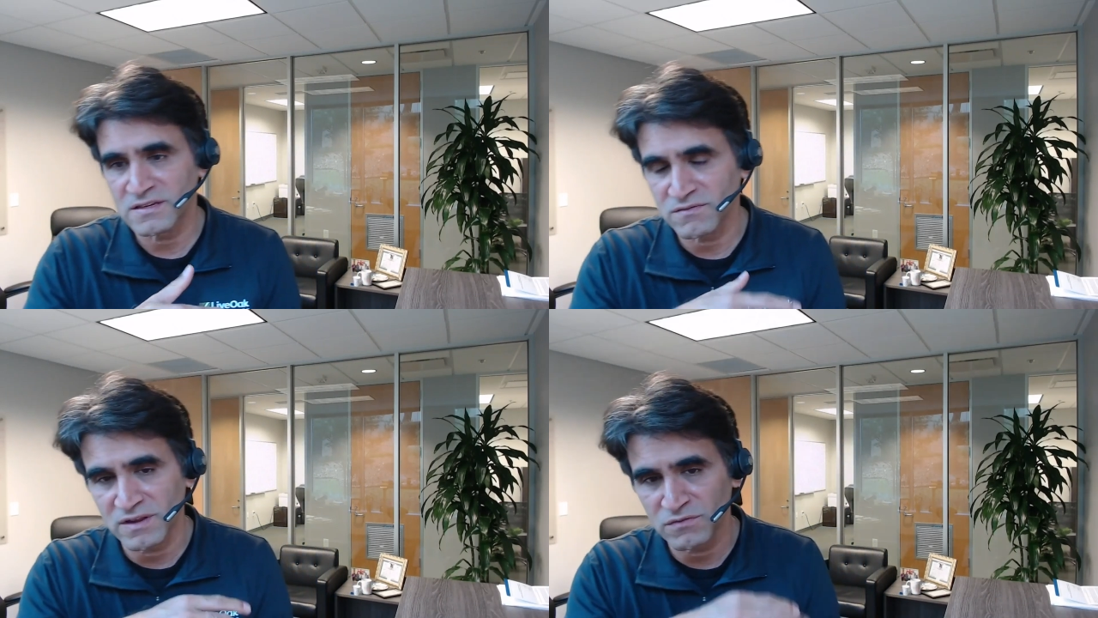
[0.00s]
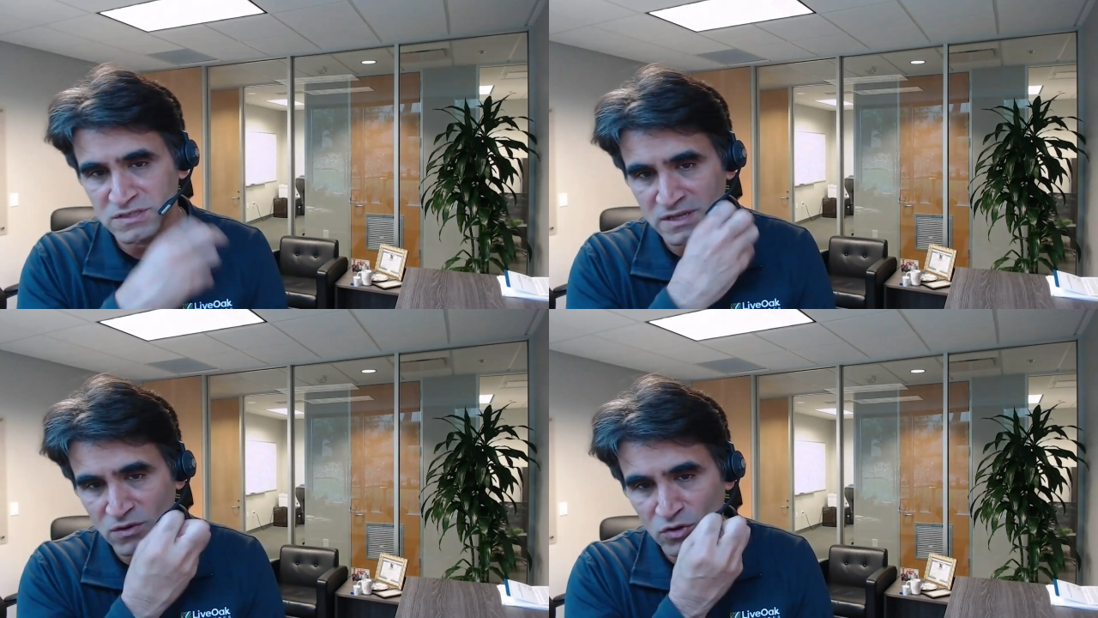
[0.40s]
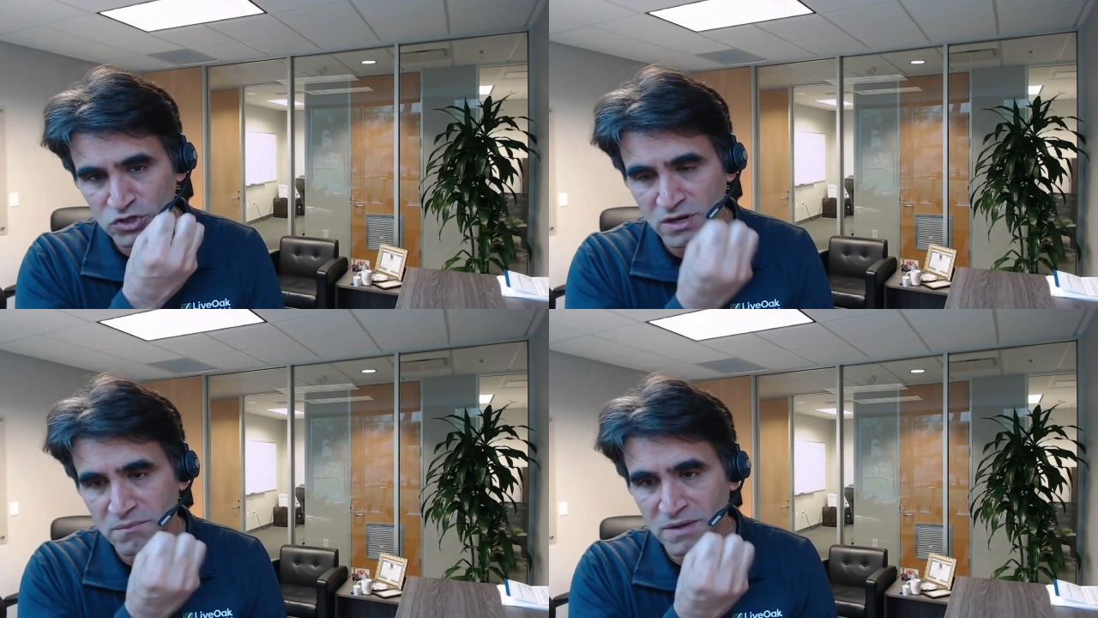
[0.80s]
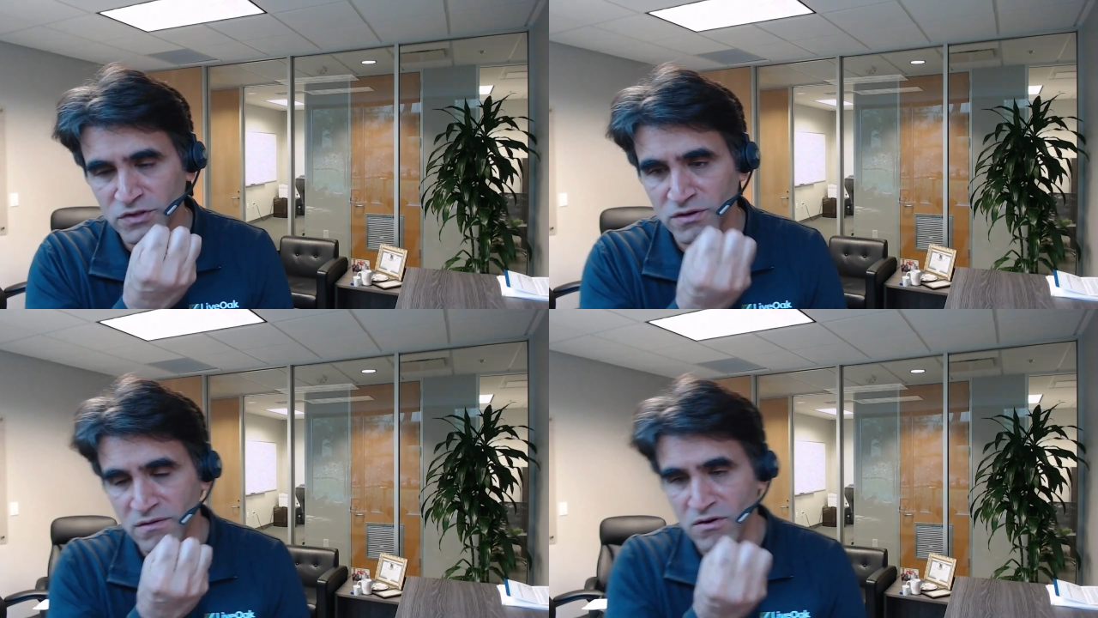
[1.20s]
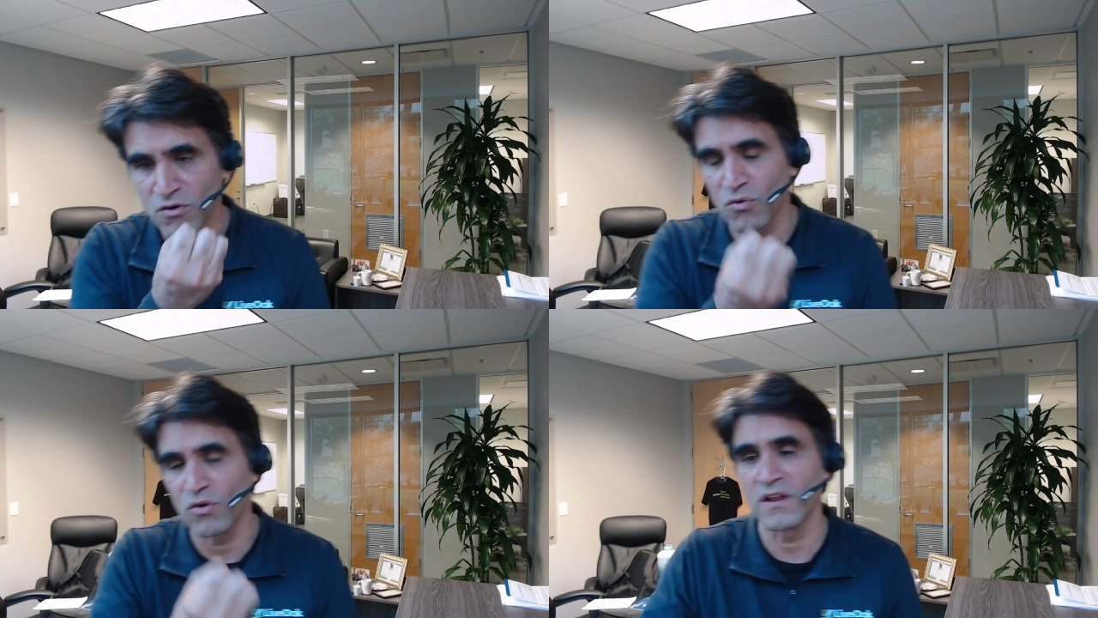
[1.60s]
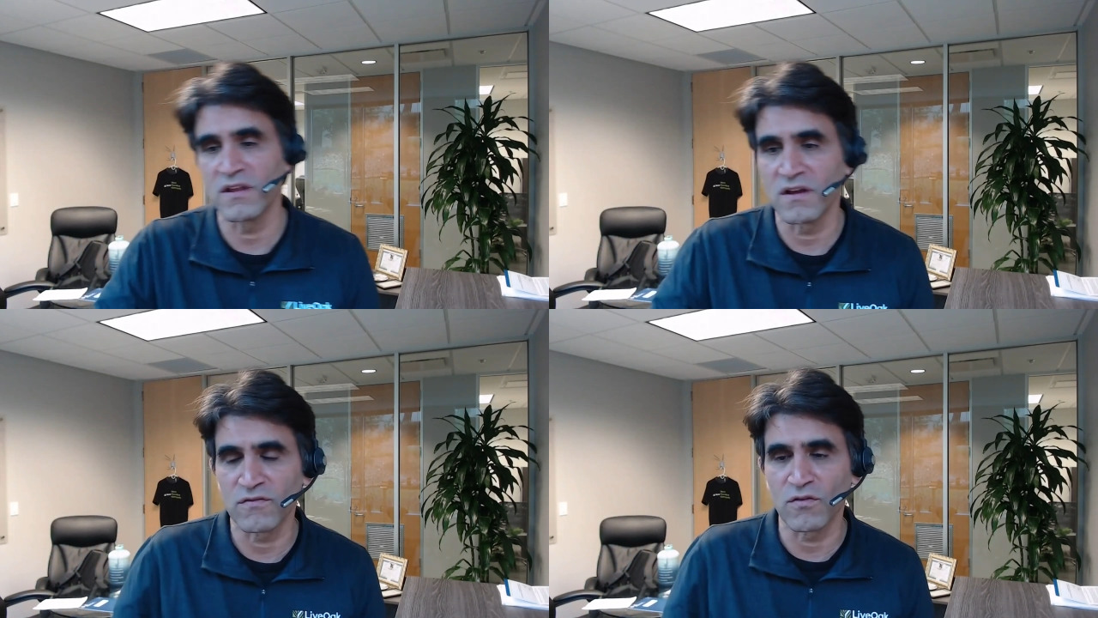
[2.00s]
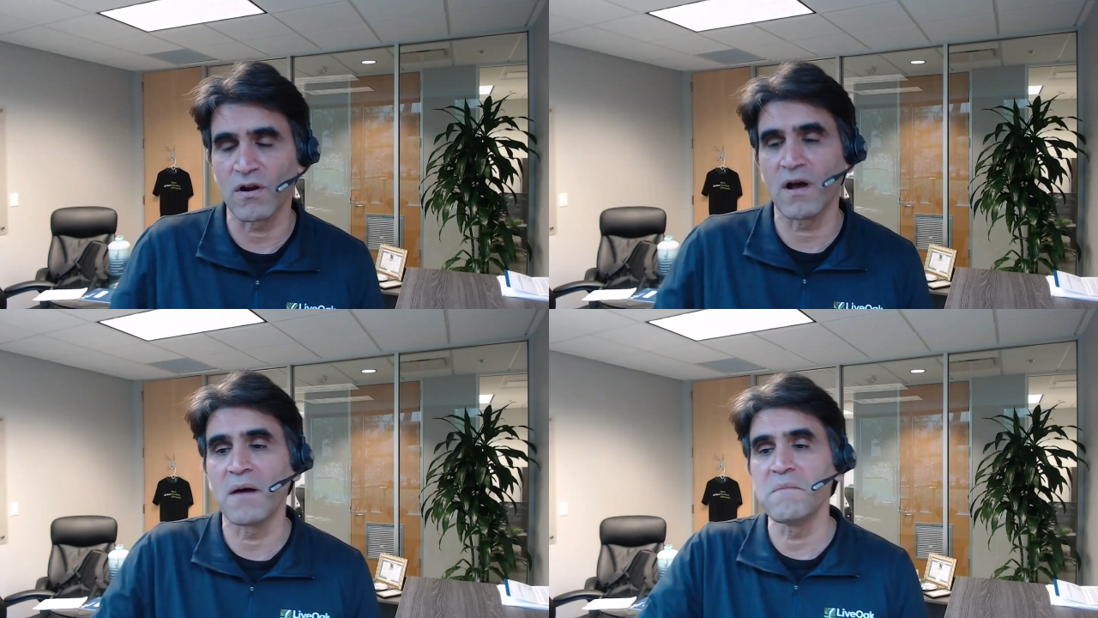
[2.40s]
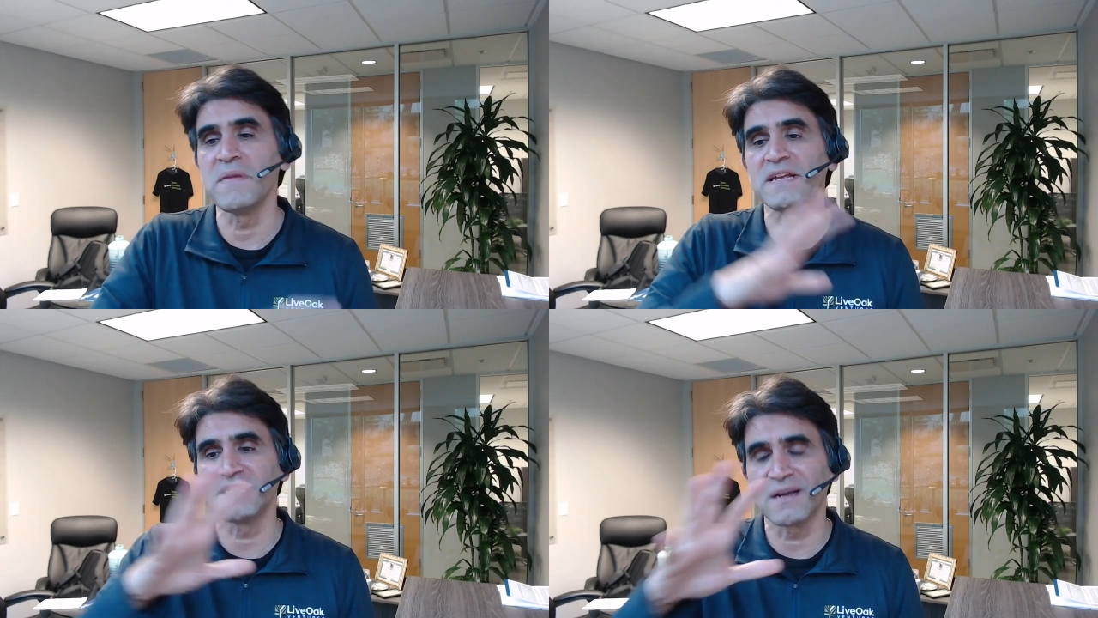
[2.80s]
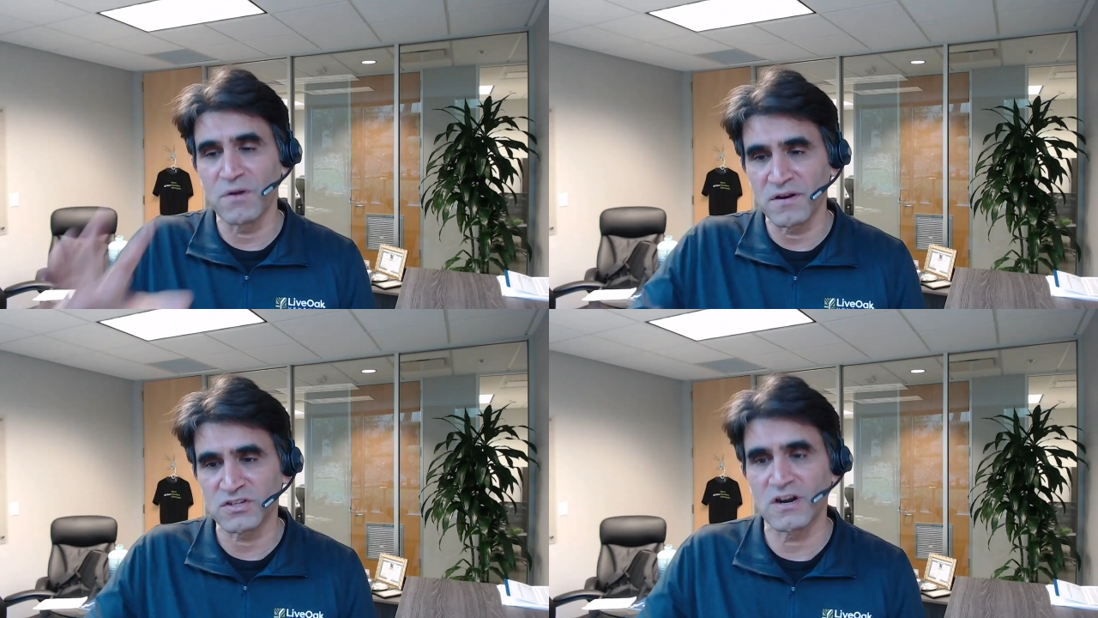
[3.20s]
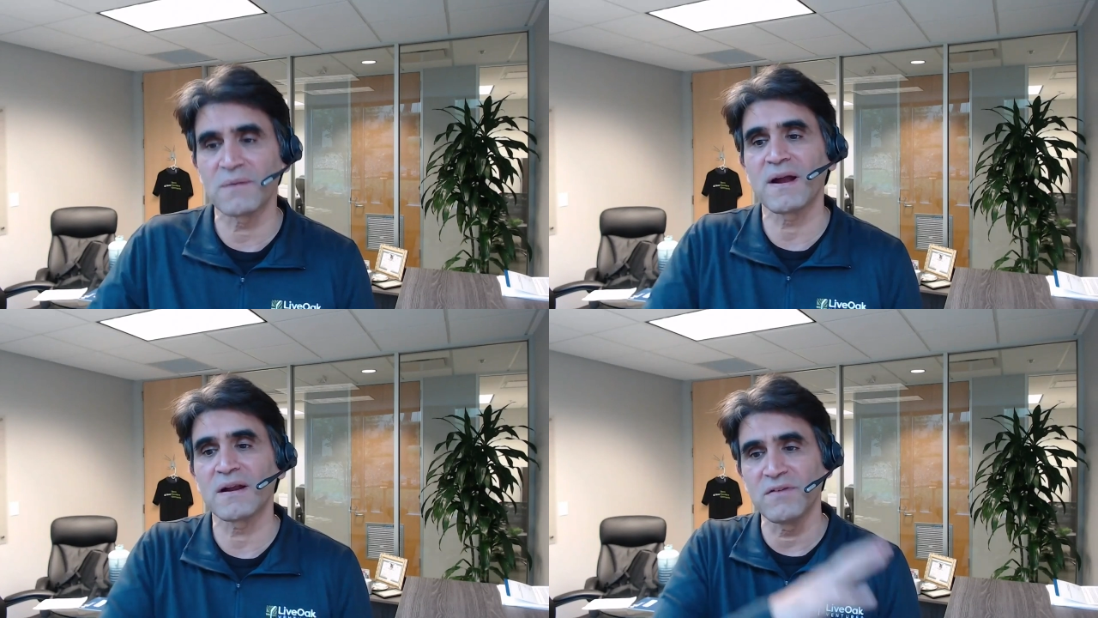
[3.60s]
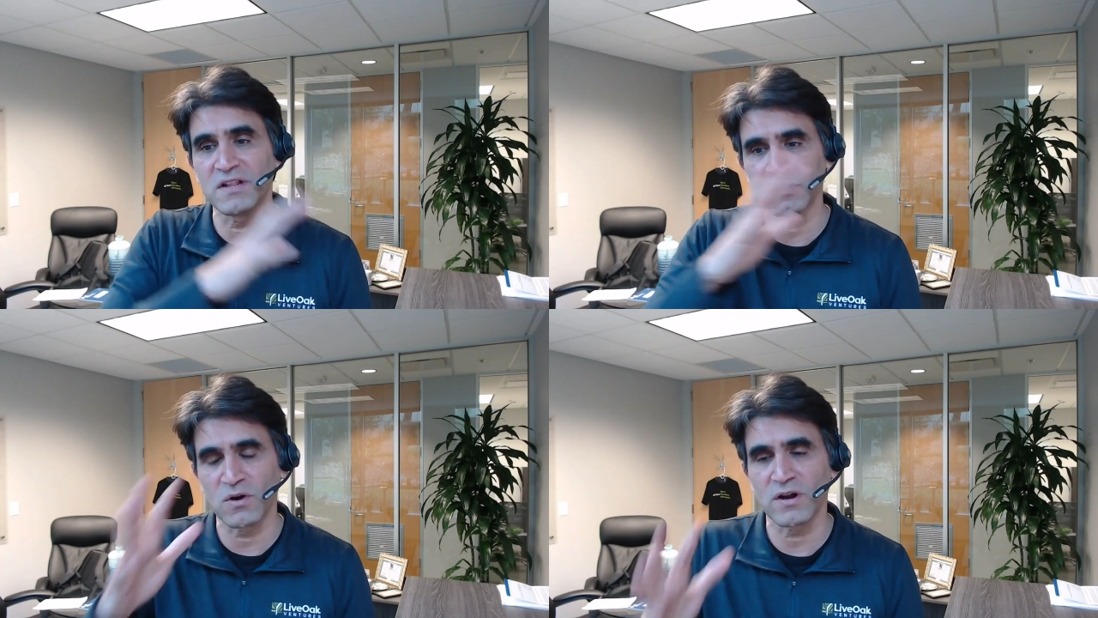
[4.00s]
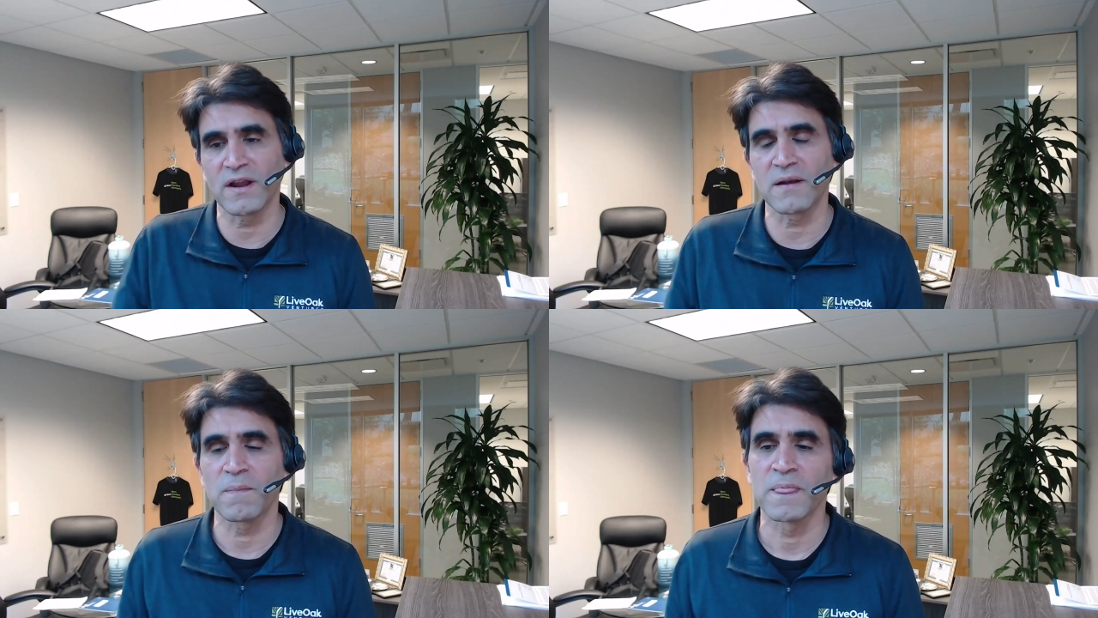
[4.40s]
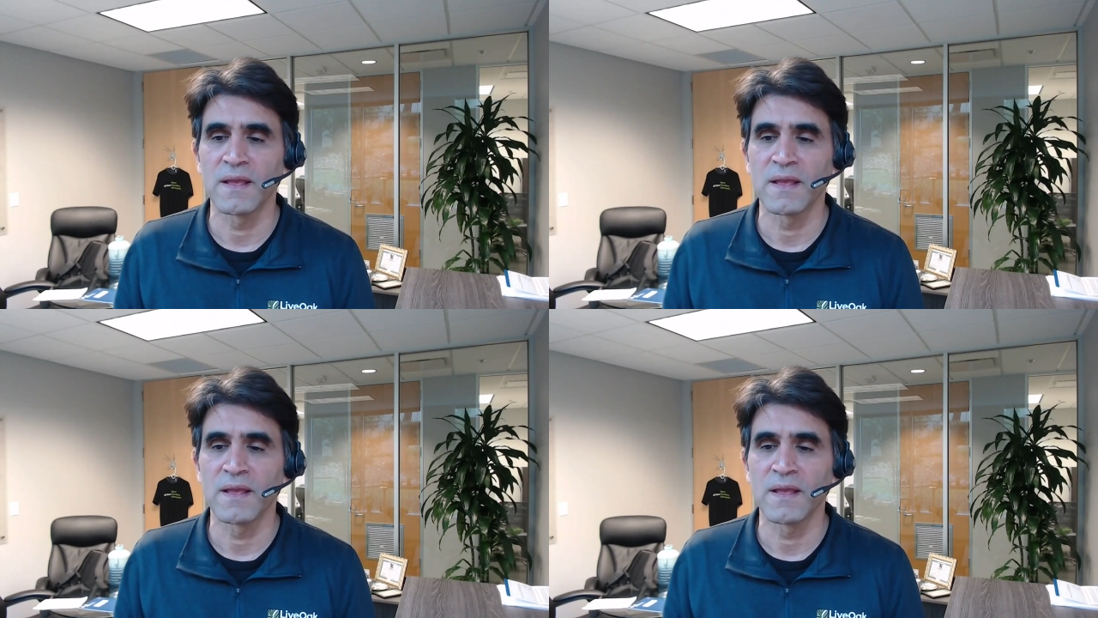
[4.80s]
Tivoli was the original mother node here for amazing amount of startup activity in this market.